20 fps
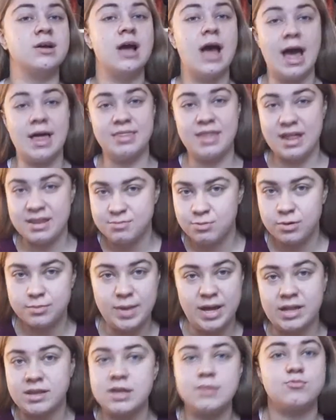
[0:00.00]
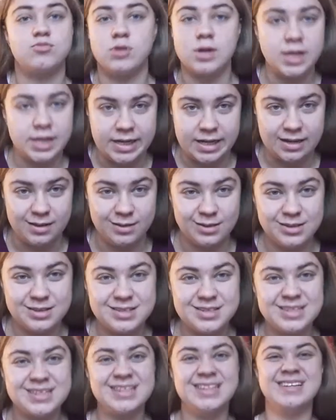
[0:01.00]
and that's what makes it
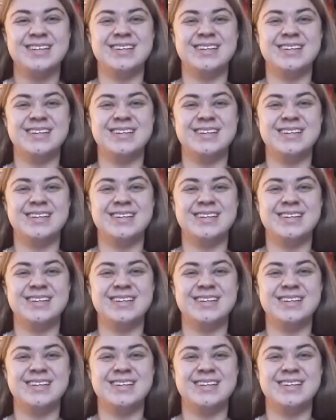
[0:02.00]
brilliant.